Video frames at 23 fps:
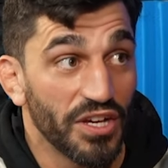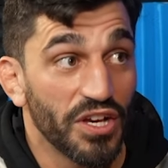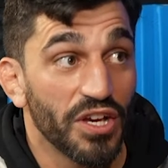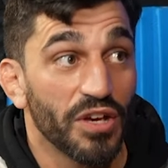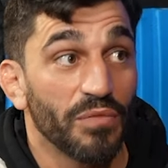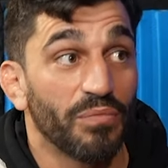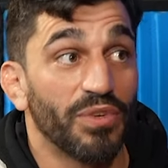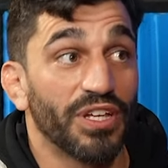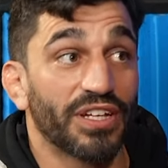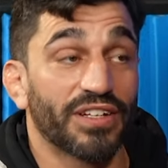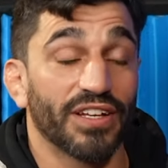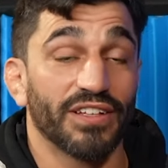
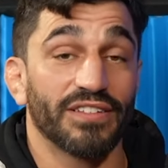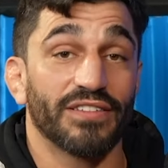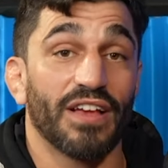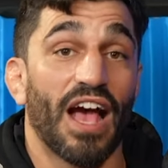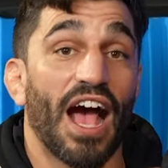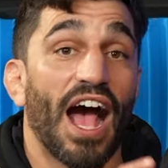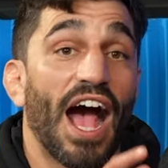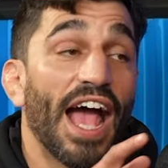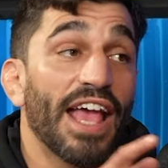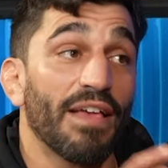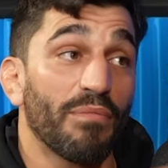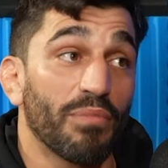because
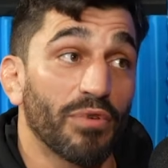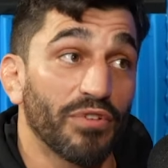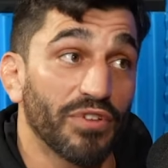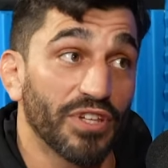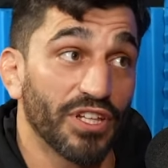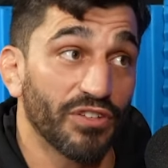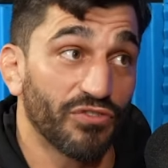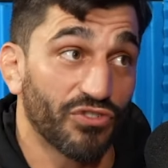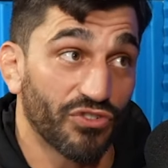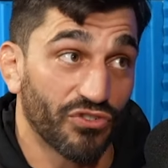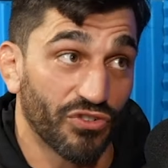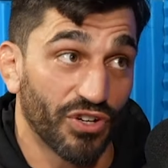I
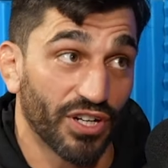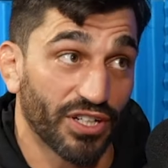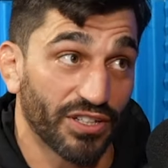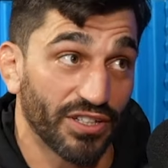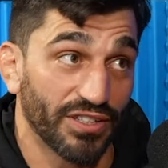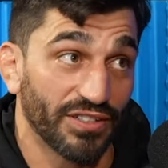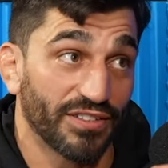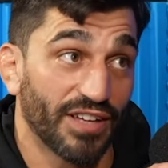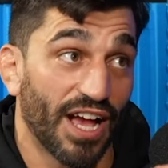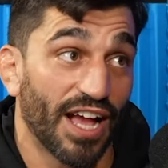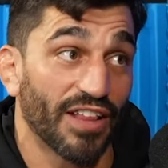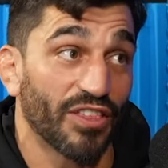believe
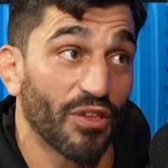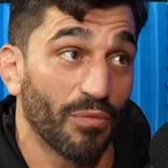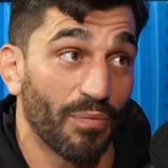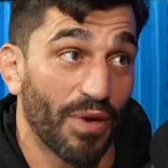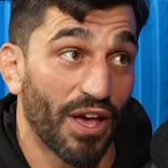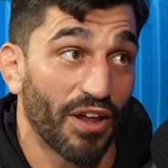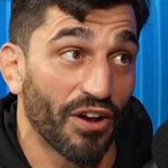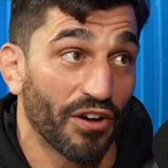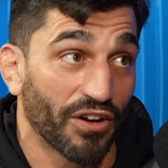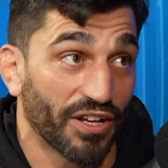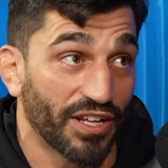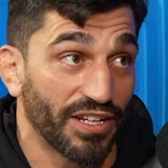Strickland's got the
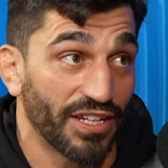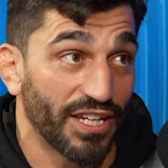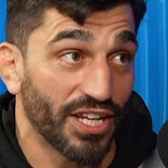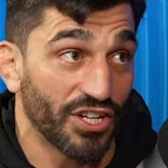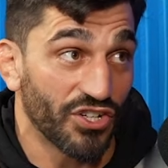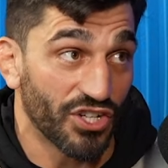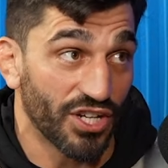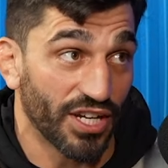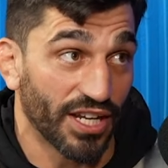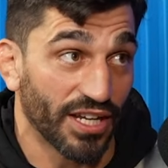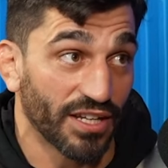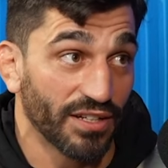better
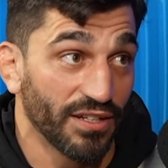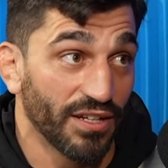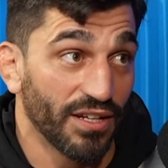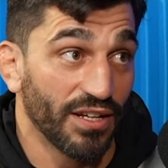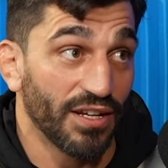conditioning.